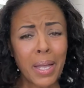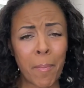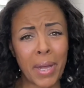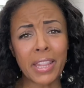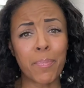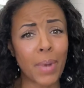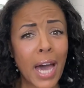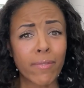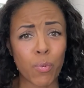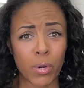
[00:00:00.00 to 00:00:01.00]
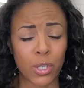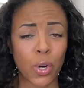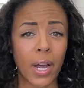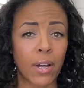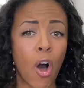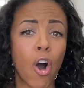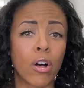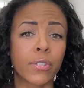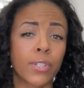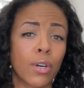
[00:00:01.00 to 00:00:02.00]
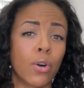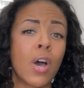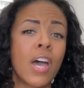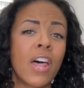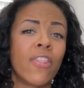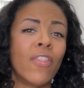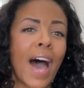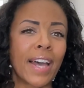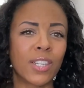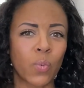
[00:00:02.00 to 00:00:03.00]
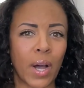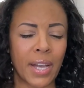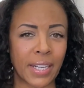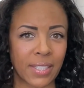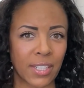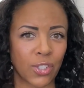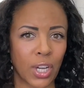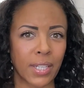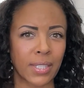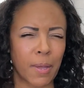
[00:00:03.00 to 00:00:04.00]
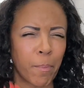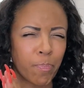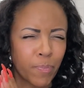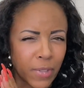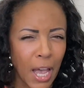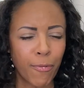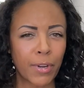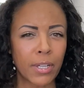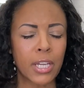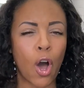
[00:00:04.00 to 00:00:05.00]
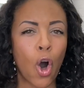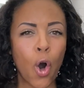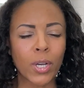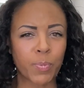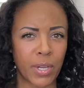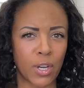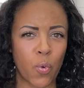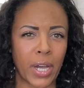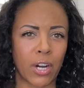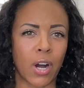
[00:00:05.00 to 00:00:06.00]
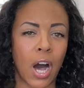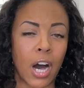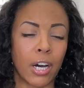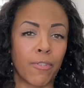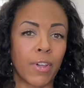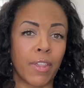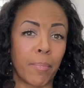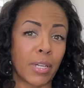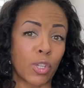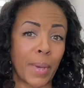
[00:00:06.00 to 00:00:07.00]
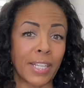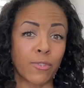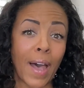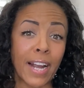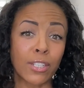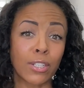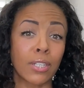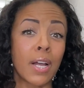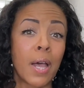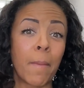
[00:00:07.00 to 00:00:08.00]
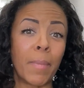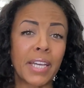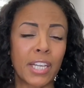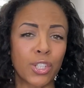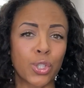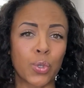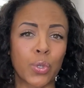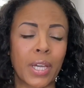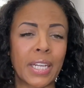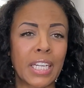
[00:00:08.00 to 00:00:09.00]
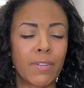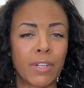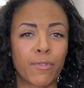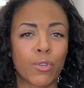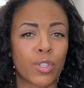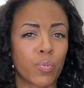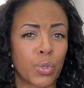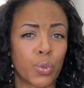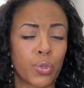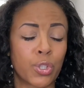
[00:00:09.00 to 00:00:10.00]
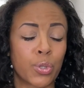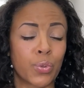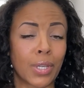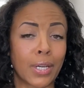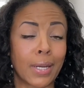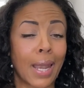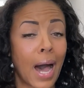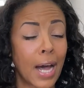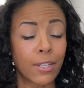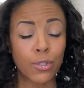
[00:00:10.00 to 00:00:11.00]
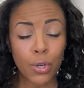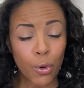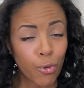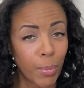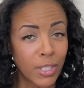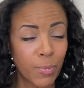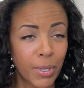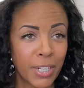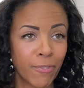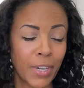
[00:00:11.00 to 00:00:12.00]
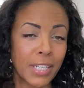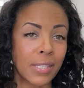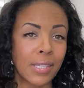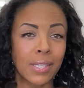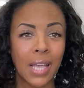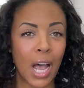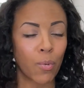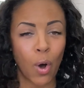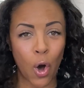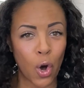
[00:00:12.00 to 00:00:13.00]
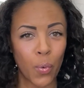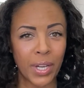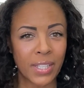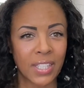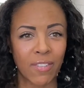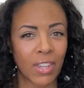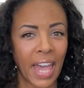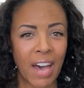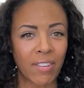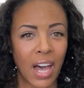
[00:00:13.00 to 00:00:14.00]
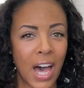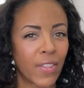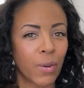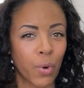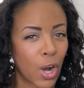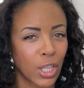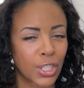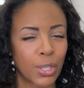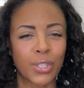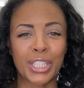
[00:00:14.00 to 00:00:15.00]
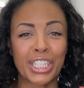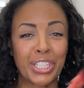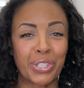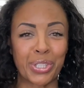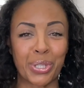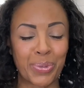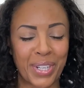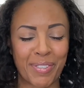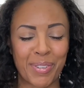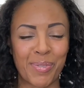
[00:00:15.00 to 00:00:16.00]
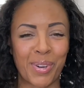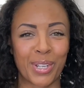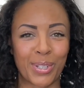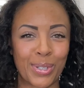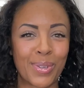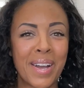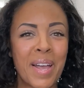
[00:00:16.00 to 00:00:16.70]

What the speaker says: make them not even want to try at all. So that is why I suggest definitely always being aware of the muscle mass factor, making sure that even if you're someone who's choosing not to go through muscle building phases, I will always give the caveat that we're all adults here and you can do whatever you want to do.